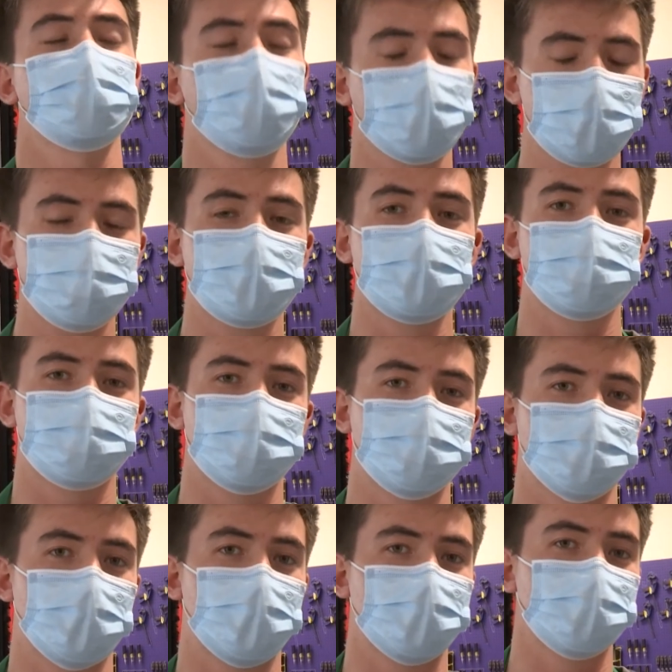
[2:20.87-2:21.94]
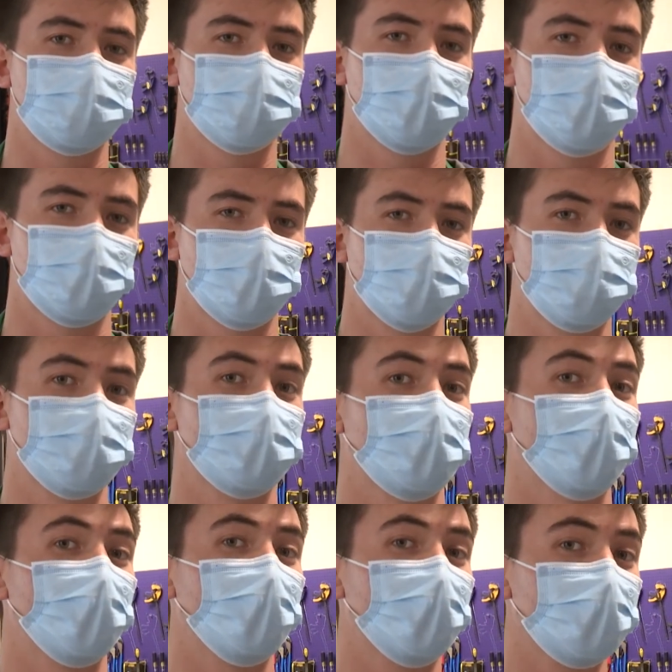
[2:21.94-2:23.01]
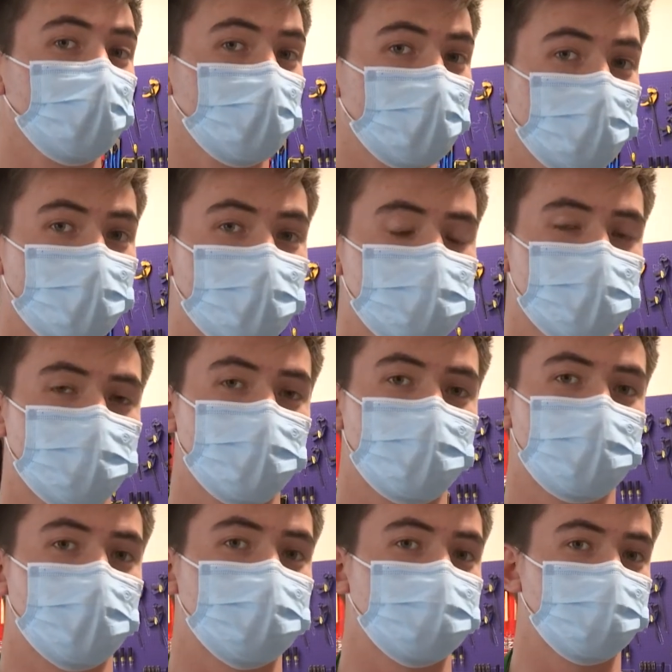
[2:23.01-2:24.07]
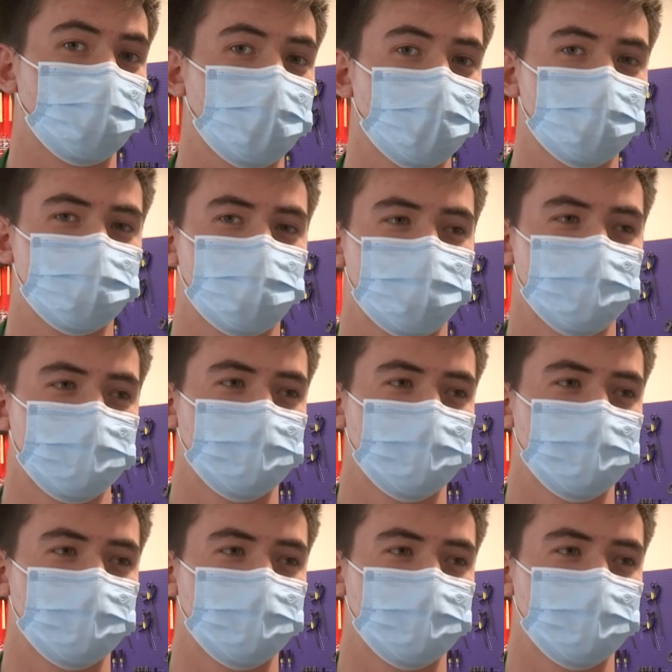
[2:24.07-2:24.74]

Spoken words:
free resource at Lassonde, open to all University of Utah students.